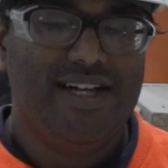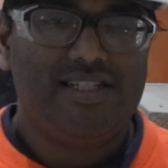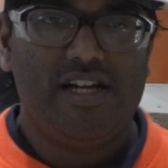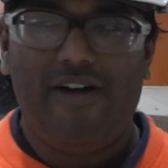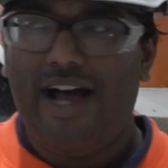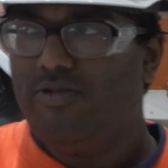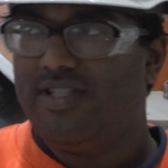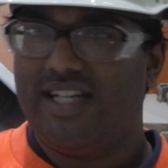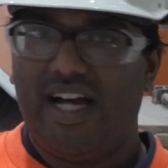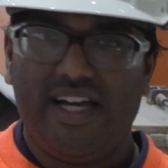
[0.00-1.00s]
So
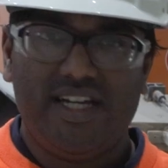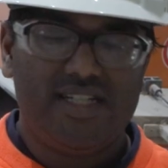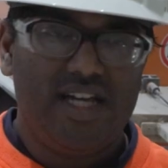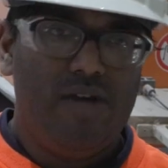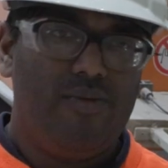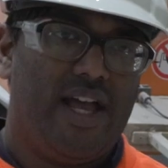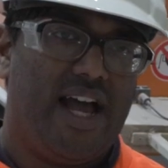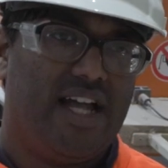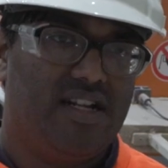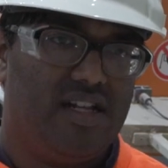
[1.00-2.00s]
outside we
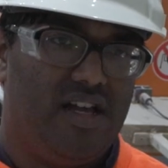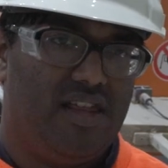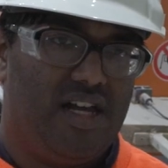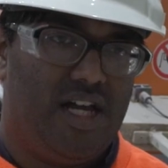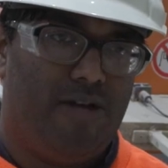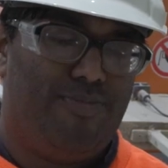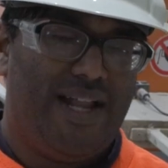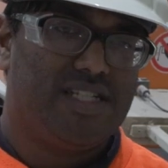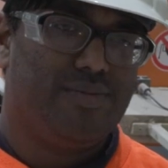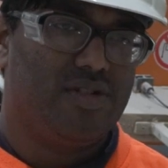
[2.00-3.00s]
had the
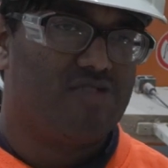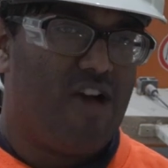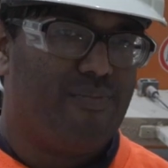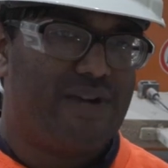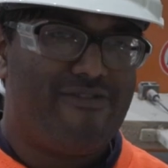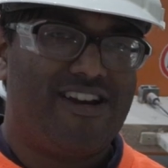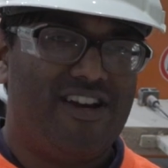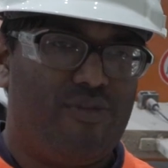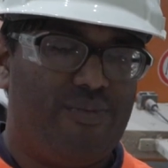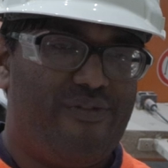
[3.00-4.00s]
plasterboard scrap
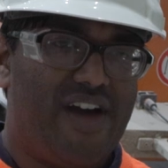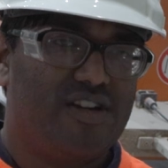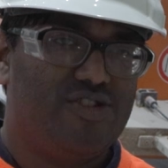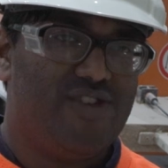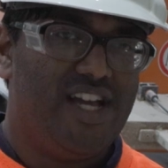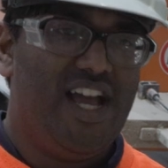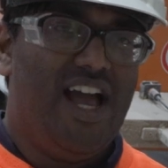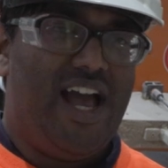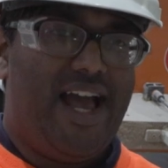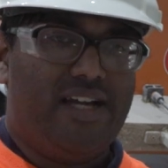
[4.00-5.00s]
directly from the factory,
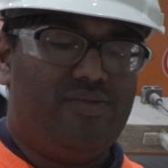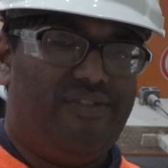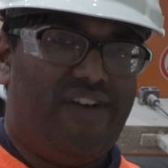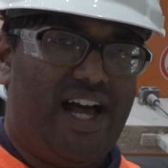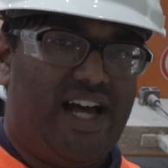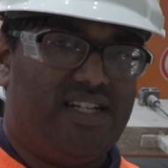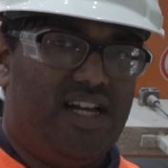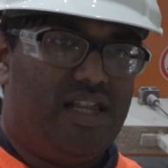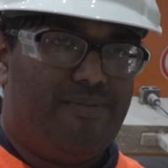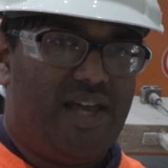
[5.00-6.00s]
and we've had
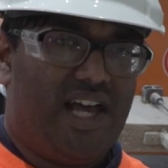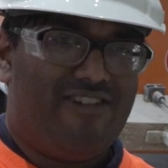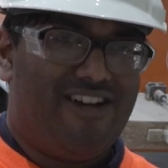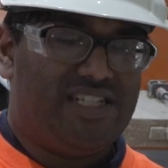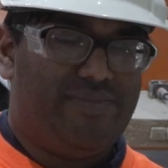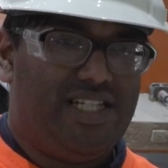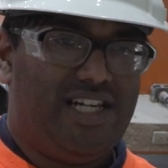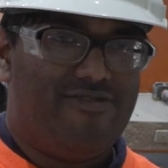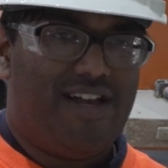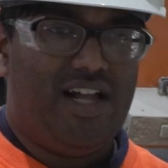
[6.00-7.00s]
the PRS
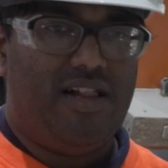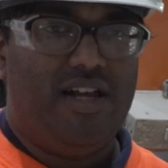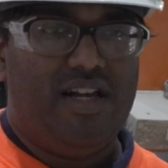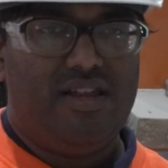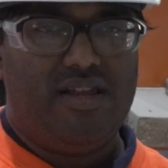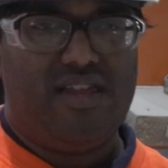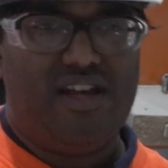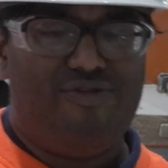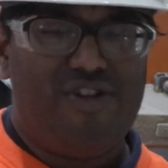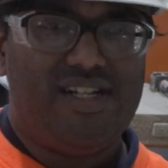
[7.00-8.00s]
material.
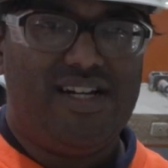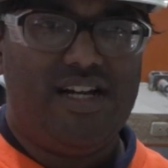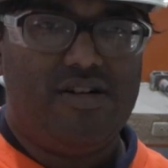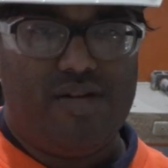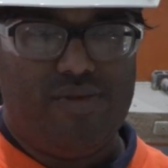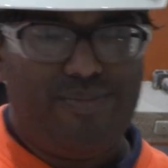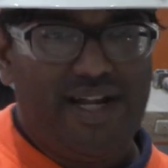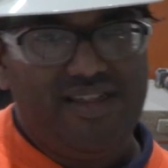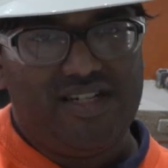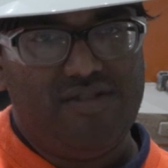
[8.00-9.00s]
The front end loader will
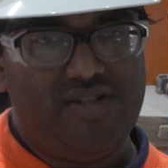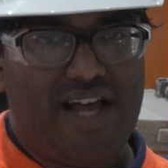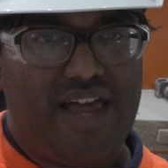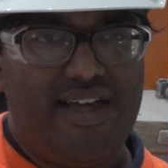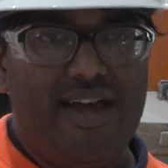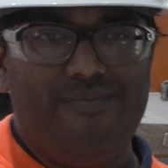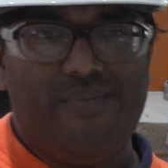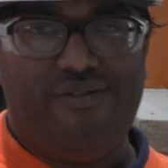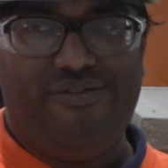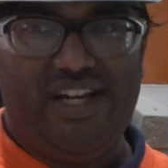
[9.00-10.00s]
blend the 2 together
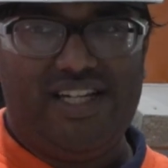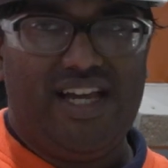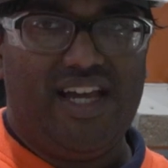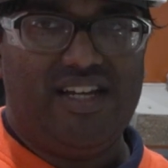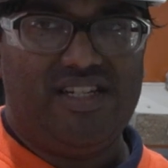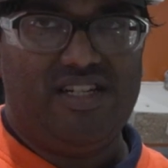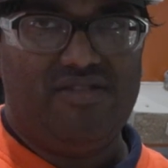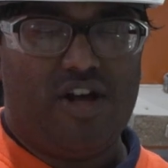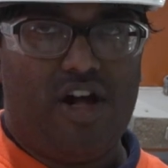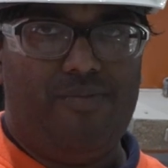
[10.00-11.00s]
and feed it into
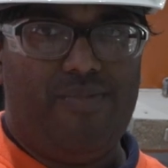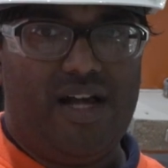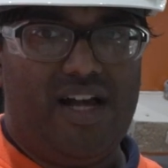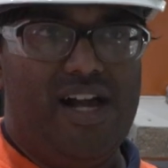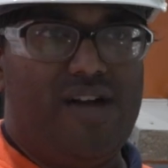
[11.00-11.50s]
the hopper,